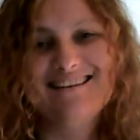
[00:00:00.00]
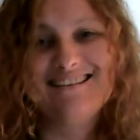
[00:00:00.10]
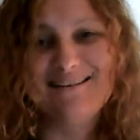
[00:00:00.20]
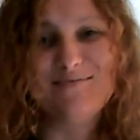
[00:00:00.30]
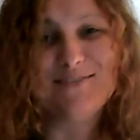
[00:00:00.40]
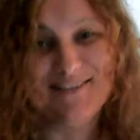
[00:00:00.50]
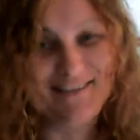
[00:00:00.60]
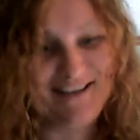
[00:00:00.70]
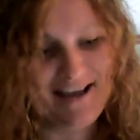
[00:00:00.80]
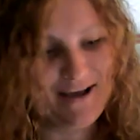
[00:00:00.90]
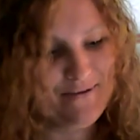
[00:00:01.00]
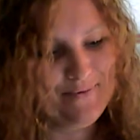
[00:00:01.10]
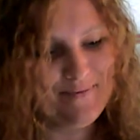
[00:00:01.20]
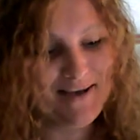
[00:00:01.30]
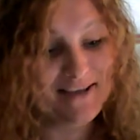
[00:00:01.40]
Seems silly now,
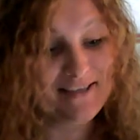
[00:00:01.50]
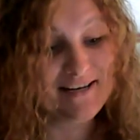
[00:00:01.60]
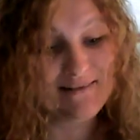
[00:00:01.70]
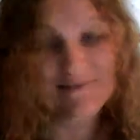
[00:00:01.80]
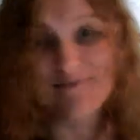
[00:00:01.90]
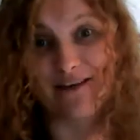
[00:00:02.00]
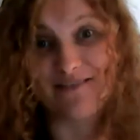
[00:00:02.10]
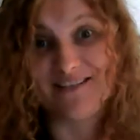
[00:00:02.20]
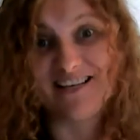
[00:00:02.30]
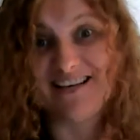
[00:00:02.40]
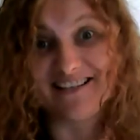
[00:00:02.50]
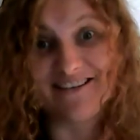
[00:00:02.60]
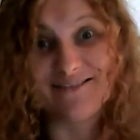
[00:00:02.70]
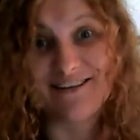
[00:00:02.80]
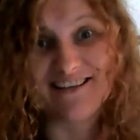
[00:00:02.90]
but back then I was dead
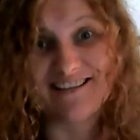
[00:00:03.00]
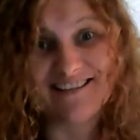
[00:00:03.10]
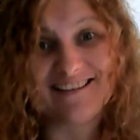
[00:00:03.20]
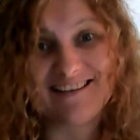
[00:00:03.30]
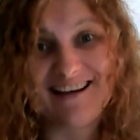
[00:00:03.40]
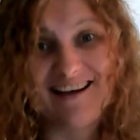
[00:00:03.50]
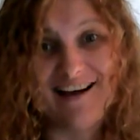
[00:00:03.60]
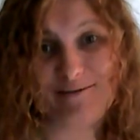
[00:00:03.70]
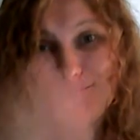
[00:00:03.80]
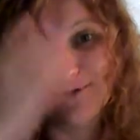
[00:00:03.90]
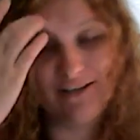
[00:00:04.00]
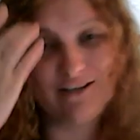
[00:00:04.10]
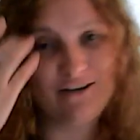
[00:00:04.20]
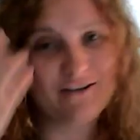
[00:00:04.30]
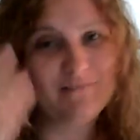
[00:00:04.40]
serious. I really
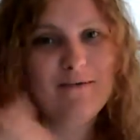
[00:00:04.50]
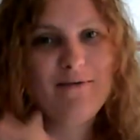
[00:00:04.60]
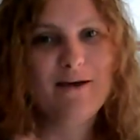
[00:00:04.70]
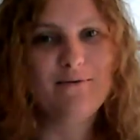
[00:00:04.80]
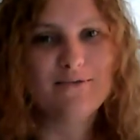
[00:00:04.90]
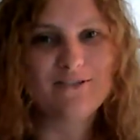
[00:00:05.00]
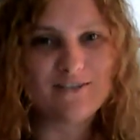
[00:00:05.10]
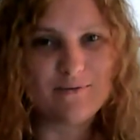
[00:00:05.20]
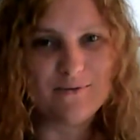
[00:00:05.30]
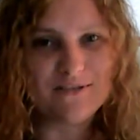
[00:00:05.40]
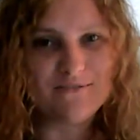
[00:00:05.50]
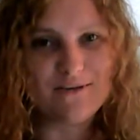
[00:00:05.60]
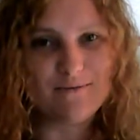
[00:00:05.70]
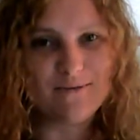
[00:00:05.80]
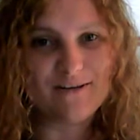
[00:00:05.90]
thought that maybe I was just someone's
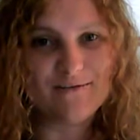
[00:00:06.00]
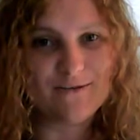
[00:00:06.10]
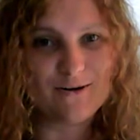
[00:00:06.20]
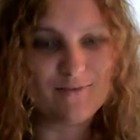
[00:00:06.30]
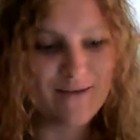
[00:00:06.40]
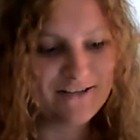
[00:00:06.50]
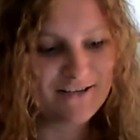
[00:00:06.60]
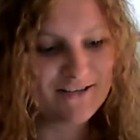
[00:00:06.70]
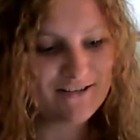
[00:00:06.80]
figment of their imagination.